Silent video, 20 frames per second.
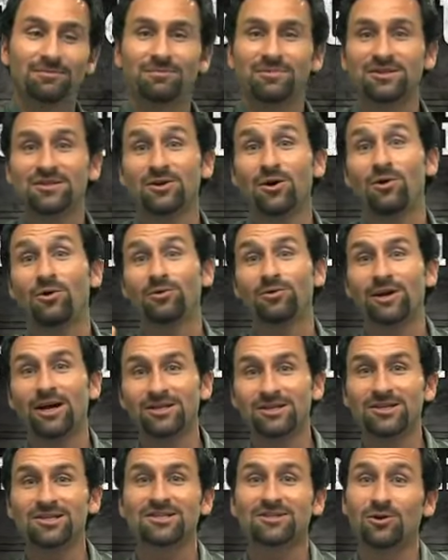Sold.
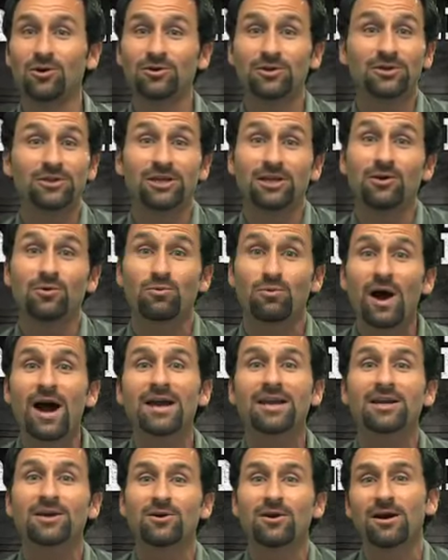I just sold the deal
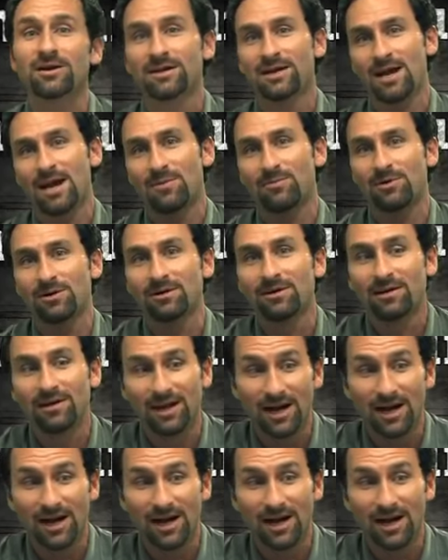right here on camera.